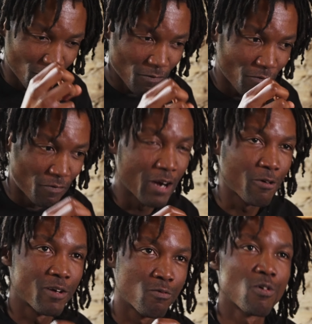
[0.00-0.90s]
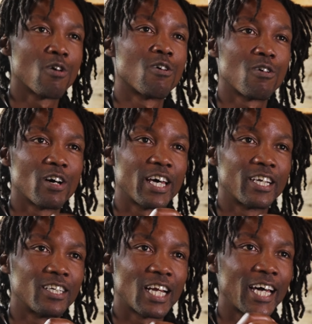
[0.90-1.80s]
very raw
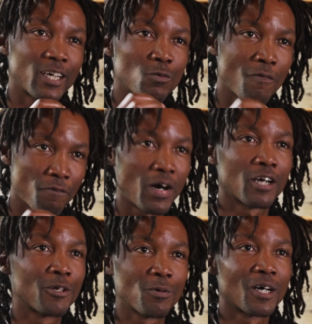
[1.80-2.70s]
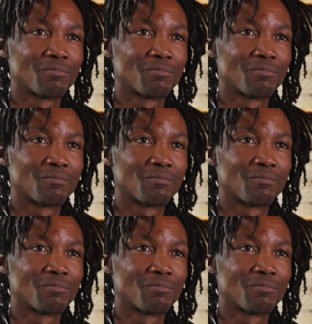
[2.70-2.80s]
and like will fuck you up.